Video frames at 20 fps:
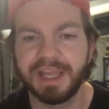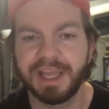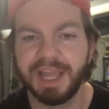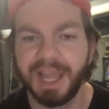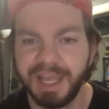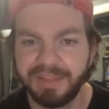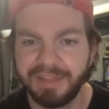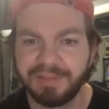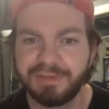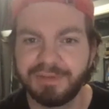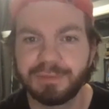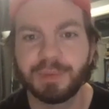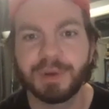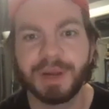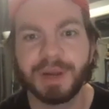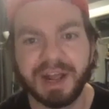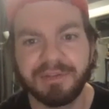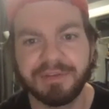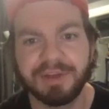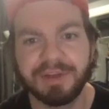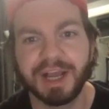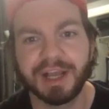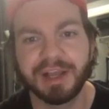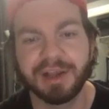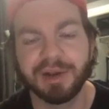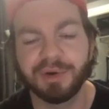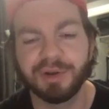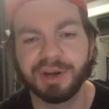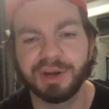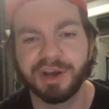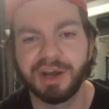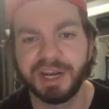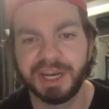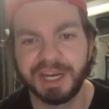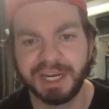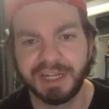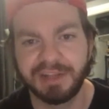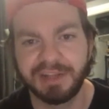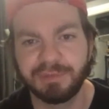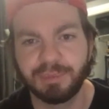hey, this is what I've got going on
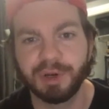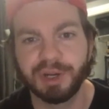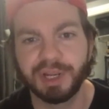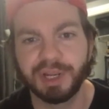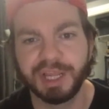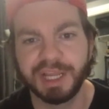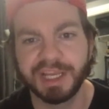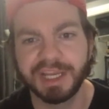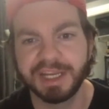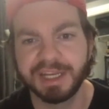and it's working?